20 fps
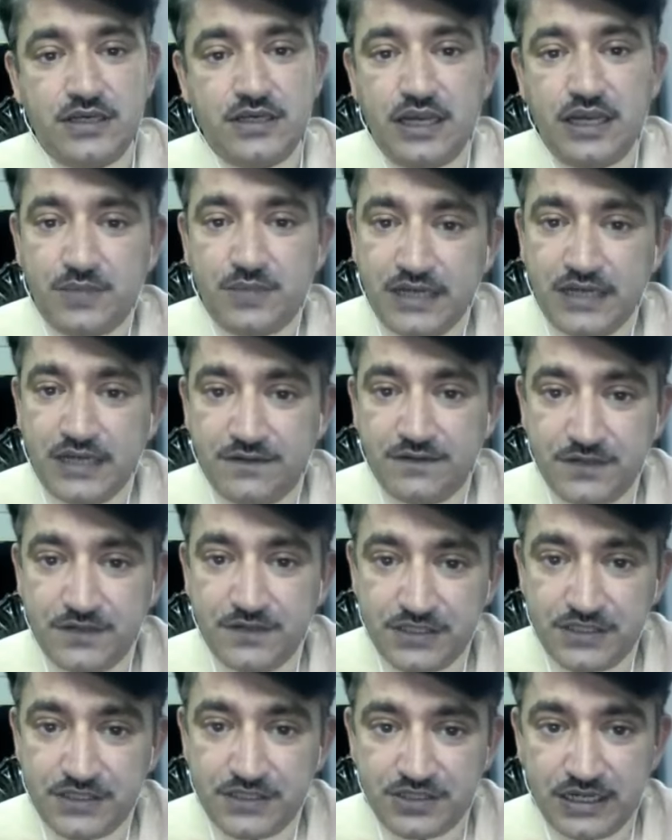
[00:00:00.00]
hepatite
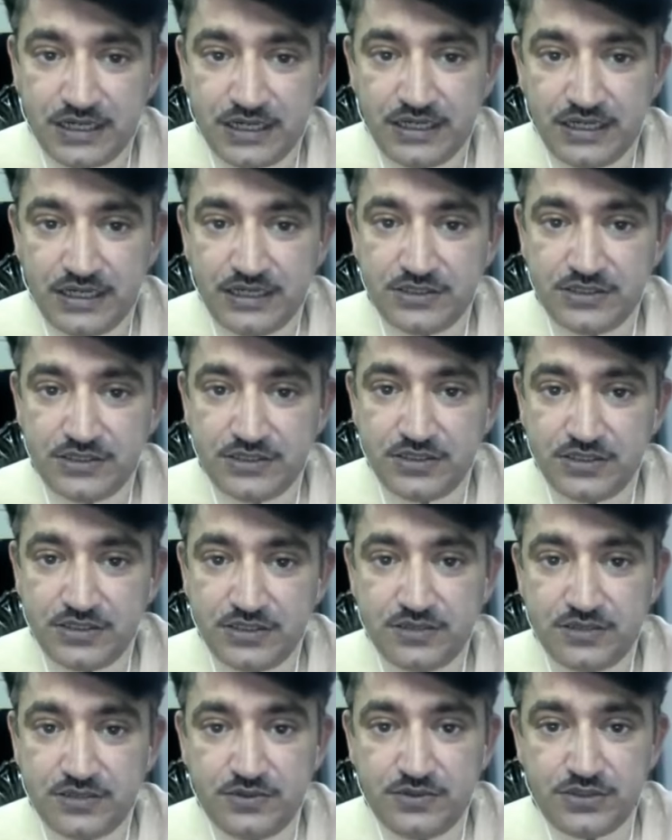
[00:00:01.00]
fission track age
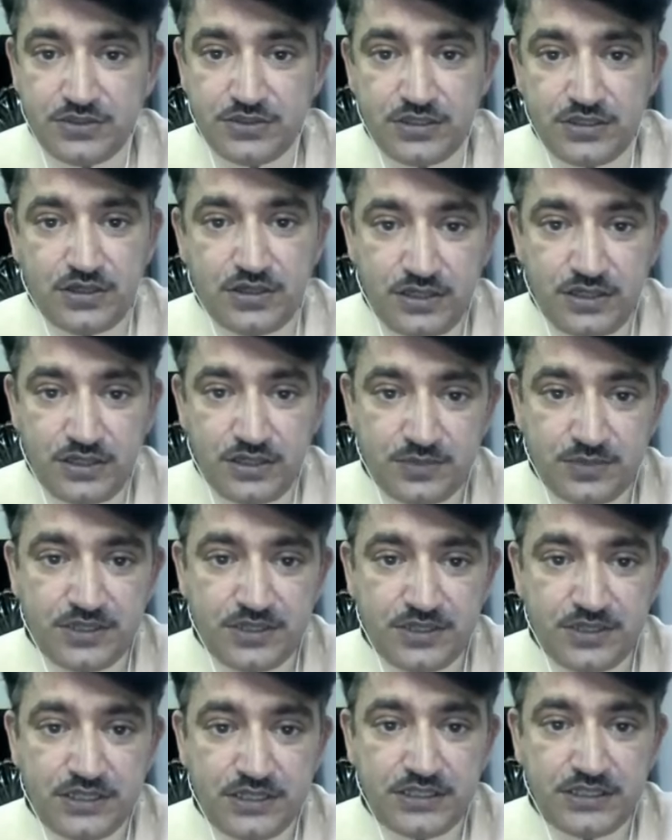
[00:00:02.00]
distribution or age
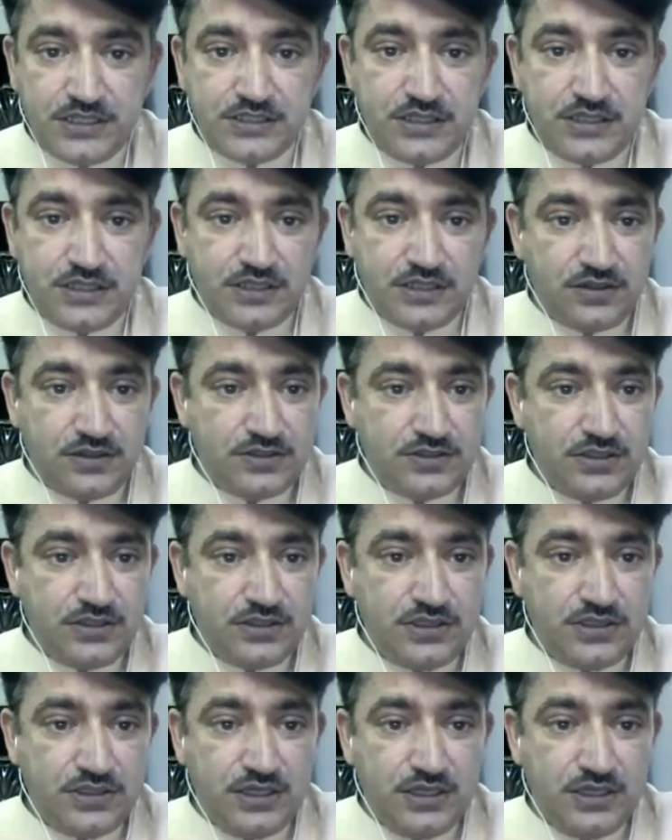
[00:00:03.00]
predictions across the